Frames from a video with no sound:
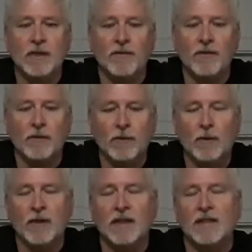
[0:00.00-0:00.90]
If you're
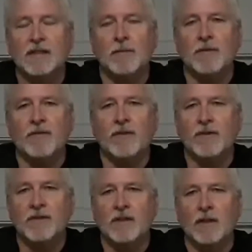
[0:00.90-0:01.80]
going to get something for
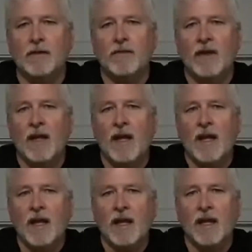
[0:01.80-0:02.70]
yourself
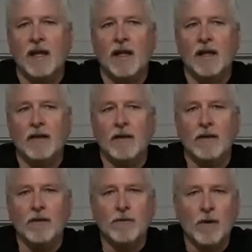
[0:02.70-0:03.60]
and
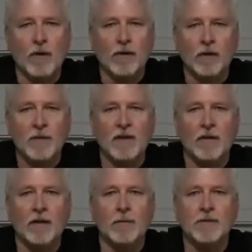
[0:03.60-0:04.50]
you know you're going to be in
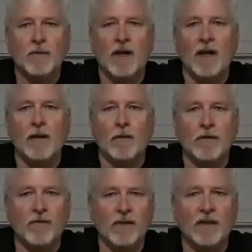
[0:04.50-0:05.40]
harm's way, or
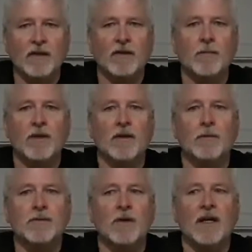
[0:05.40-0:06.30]
you feel like you're going to be in
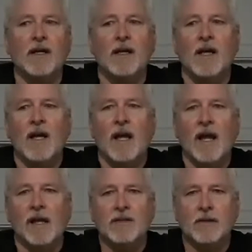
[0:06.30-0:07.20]
harm's way
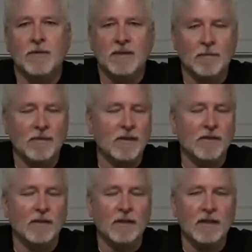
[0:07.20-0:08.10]
and it's going to be something that
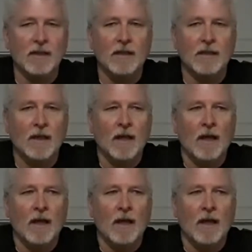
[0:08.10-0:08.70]
you're going to need,